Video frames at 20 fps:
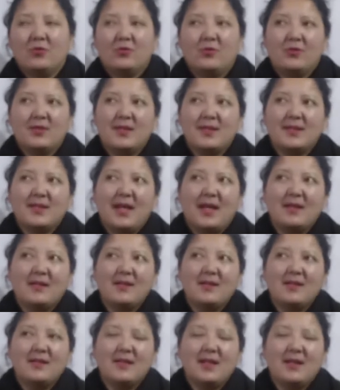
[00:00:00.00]

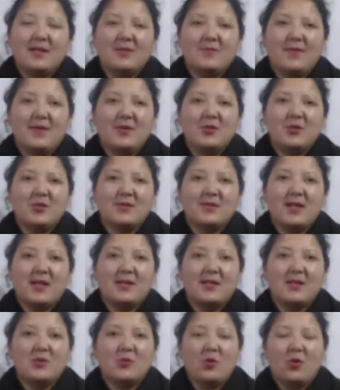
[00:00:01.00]
decided, and when she
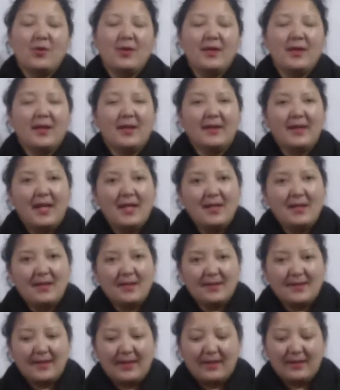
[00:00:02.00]
started talking again in the
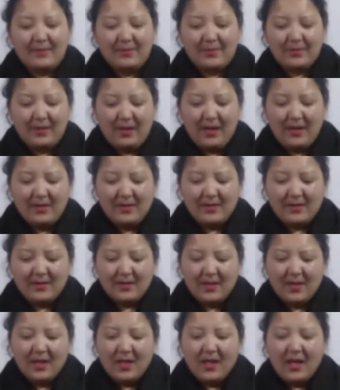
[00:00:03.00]
second class,
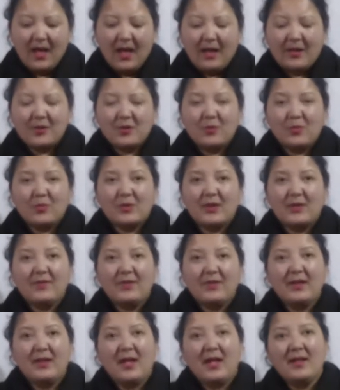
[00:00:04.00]
she was
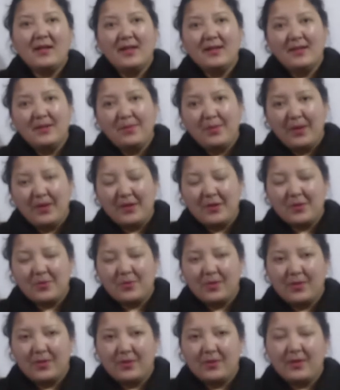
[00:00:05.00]
giving another
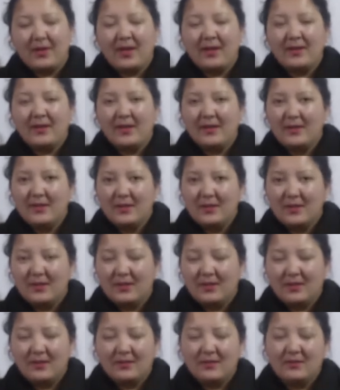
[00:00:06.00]
punishment,
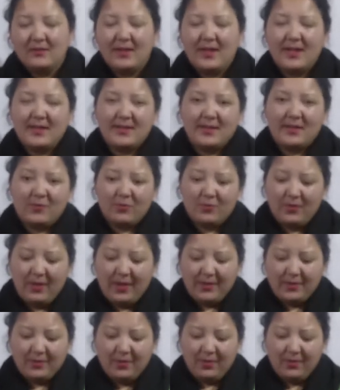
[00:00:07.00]
another essay to
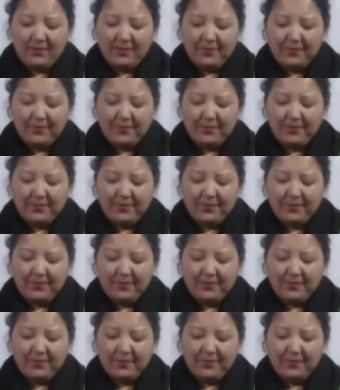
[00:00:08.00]
write on.